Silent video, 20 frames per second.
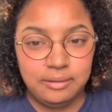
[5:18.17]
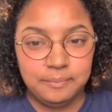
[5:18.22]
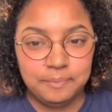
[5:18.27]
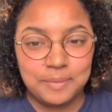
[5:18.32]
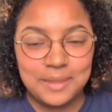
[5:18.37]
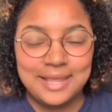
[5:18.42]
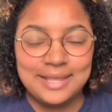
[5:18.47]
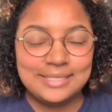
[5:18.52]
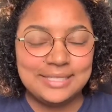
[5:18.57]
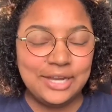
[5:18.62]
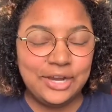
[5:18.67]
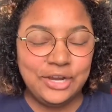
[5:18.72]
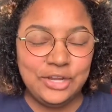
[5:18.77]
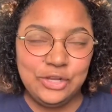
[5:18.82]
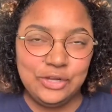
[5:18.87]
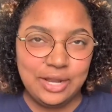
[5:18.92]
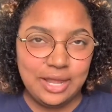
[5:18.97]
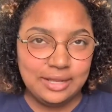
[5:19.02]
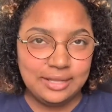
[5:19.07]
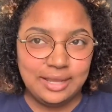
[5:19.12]
Tara, you're
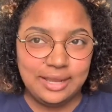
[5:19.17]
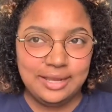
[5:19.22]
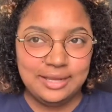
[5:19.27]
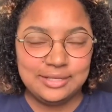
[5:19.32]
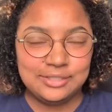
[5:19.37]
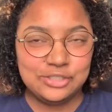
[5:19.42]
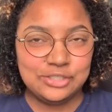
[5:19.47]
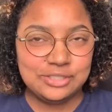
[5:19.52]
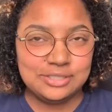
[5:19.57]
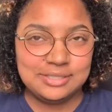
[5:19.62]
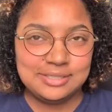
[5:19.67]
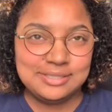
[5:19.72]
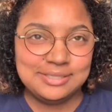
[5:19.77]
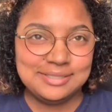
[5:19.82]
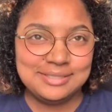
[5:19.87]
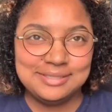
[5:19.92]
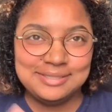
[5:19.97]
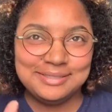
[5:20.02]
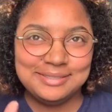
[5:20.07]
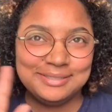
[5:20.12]
not late,
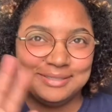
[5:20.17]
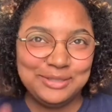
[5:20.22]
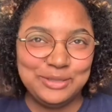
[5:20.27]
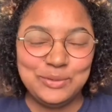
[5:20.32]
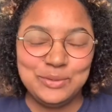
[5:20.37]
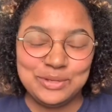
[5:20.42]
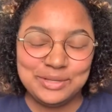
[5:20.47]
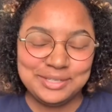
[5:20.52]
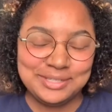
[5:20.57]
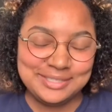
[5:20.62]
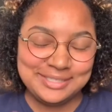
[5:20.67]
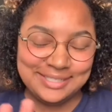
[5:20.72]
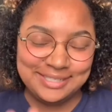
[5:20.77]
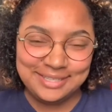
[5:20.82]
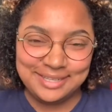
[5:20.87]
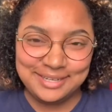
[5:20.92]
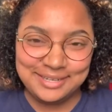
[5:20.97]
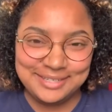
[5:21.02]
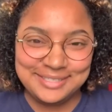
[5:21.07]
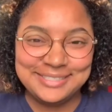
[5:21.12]
just you good, sit there,